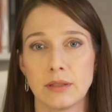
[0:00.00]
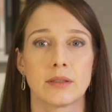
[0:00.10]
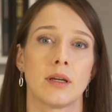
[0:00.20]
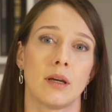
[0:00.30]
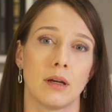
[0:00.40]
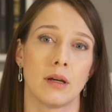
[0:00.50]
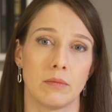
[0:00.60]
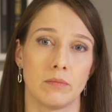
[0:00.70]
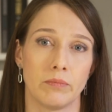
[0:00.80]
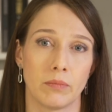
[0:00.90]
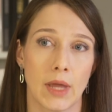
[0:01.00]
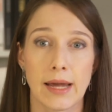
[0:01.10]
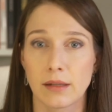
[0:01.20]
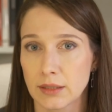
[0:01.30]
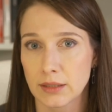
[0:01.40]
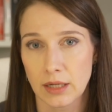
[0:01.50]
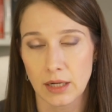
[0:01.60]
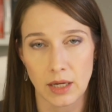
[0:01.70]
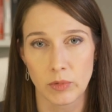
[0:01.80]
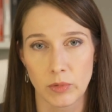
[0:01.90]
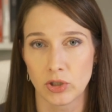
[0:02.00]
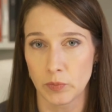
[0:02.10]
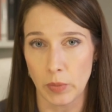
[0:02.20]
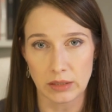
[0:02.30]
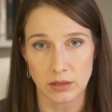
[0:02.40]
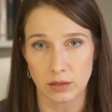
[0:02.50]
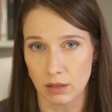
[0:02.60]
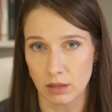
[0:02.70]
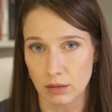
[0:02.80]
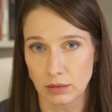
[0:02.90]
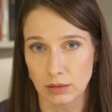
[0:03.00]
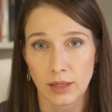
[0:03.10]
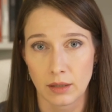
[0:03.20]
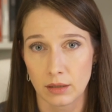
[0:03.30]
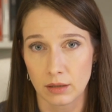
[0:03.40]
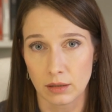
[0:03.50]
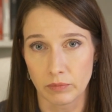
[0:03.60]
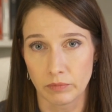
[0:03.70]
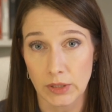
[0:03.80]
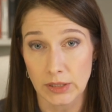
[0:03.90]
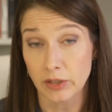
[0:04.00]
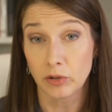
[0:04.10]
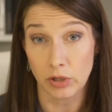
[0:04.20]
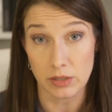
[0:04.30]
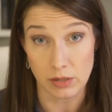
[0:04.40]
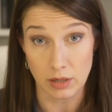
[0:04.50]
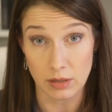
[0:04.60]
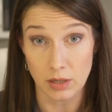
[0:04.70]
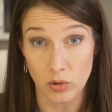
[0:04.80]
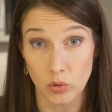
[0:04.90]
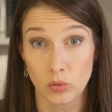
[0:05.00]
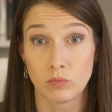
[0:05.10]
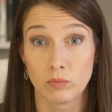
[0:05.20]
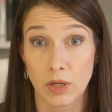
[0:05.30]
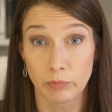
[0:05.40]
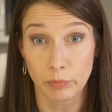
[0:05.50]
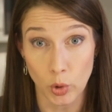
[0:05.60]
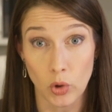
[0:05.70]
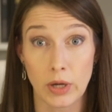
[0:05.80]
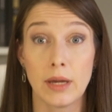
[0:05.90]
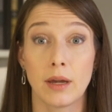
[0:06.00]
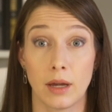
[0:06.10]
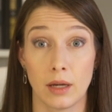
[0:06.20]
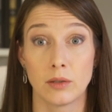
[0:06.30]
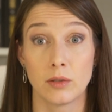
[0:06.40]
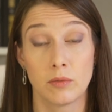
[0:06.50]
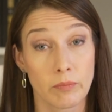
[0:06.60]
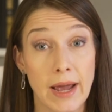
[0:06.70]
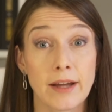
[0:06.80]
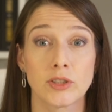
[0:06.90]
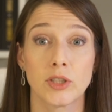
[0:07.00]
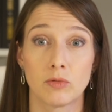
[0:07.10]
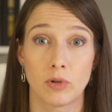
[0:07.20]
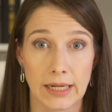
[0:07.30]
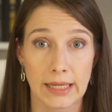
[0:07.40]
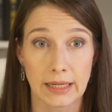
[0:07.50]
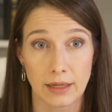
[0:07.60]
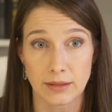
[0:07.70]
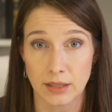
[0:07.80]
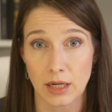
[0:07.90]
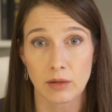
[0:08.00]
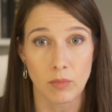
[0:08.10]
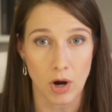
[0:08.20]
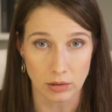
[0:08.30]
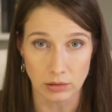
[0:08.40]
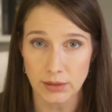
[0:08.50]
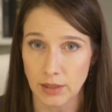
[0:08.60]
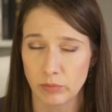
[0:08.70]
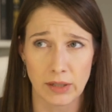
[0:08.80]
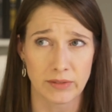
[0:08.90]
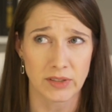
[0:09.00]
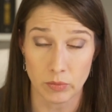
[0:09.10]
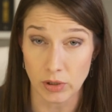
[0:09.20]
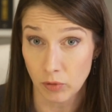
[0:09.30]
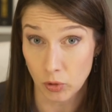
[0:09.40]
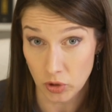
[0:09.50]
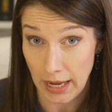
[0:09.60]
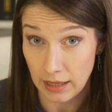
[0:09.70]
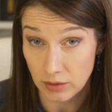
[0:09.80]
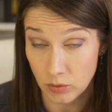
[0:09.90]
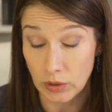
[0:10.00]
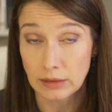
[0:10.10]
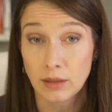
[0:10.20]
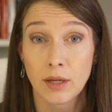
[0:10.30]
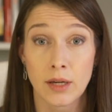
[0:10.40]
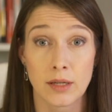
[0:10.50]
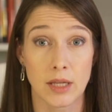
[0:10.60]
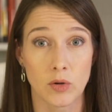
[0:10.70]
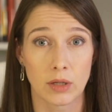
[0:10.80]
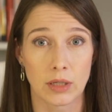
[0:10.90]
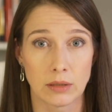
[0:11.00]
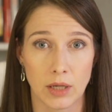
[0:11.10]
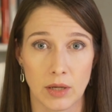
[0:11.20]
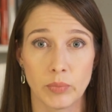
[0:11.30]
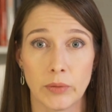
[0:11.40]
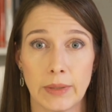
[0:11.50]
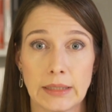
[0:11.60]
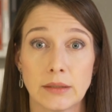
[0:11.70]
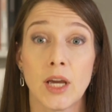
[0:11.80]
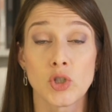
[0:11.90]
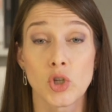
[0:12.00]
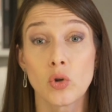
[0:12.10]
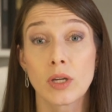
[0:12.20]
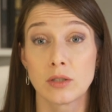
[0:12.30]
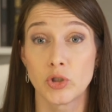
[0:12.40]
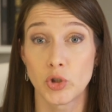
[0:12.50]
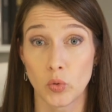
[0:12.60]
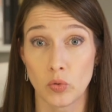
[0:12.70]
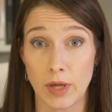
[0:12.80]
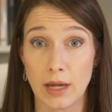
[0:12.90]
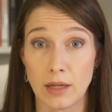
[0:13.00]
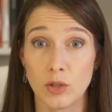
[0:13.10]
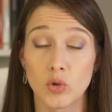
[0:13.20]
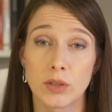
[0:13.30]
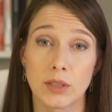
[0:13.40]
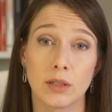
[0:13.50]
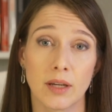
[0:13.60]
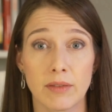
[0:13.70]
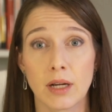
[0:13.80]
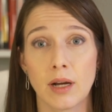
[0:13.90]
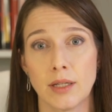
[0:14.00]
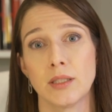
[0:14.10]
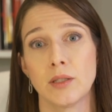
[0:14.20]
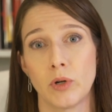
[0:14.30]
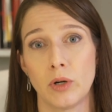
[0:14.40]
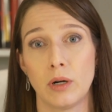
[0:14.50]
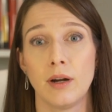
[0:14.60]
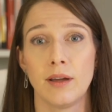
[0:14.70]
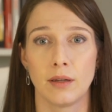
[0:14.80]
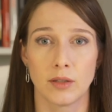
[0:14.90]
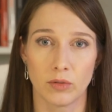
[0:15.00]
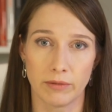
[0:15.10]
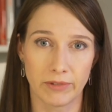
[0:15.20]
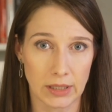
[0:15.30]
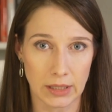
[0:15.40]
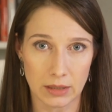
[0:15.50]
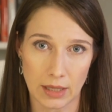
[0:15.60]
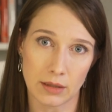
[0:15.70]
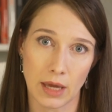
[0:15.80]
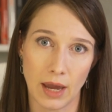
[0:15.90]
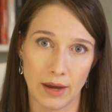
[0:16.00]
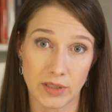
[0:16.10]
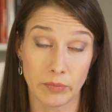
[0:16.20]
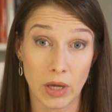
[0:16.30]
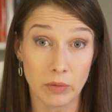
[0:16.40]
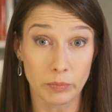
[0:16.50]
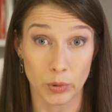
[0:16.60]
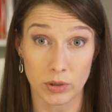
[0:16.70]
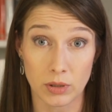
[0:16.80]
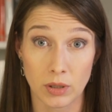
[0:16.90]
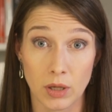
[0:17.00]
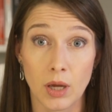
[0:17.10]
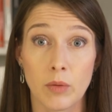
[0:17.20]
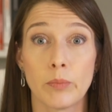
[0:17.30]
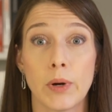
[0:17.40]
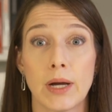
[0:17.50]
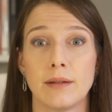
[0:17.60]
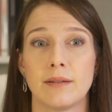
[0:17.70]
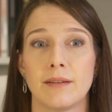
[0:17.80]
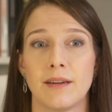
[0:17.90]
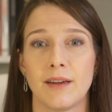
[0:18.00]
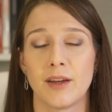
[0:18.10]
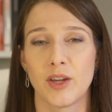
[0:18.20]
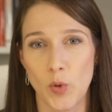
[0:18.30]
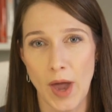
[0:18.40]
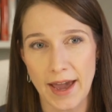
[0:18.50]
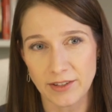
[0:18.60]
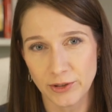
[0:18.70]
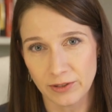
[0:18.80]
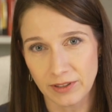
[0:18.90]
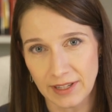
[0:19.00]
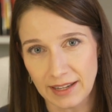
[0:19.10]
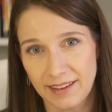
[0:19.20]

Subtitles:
highly aesthetic images based on certain criteria that you employ. And by actually running aesthetic models, I believe Stable Diffusion has one that you can implement. So you can do that. You still give the customer, the feeling that they have some input, but you actually